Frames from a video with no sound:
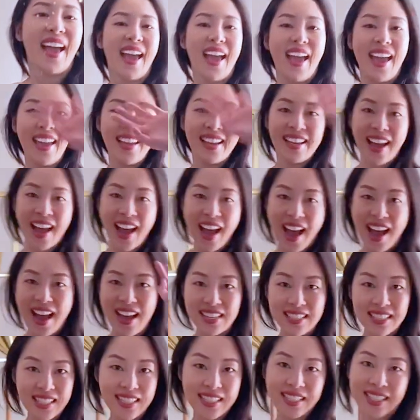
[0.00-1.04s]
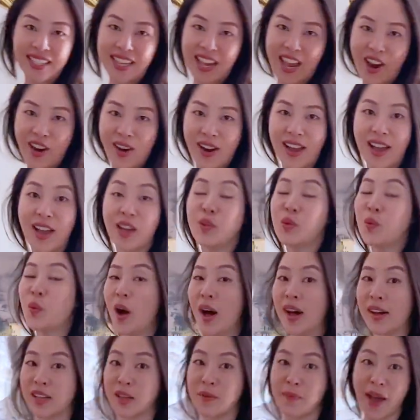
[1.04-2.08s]
Hey guys, it's Sarah and
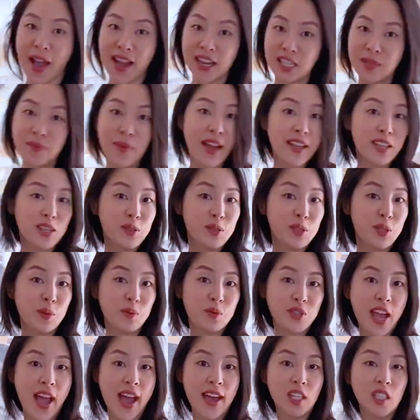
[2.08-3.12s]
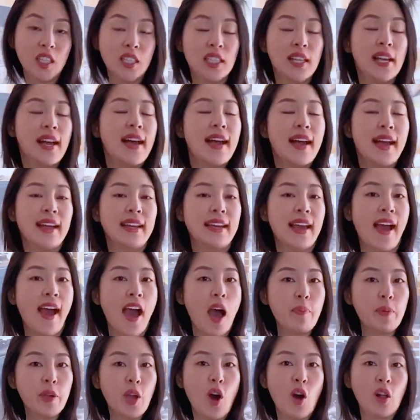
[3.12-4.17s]
welcome back to my YouTube channel and
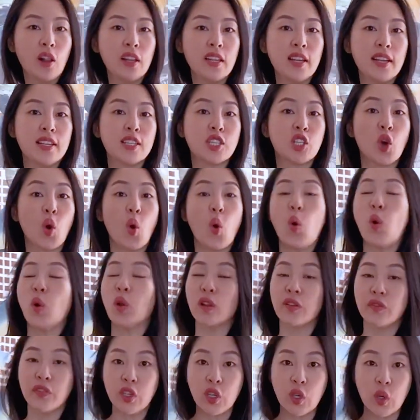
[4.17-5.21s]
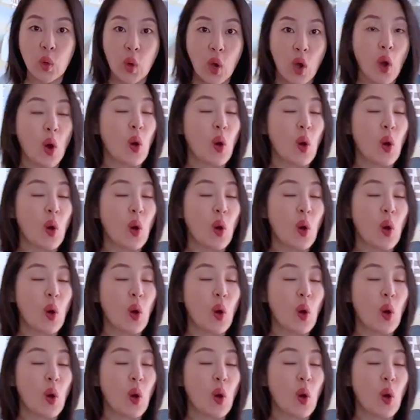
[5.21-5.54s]
happy holidays to all of you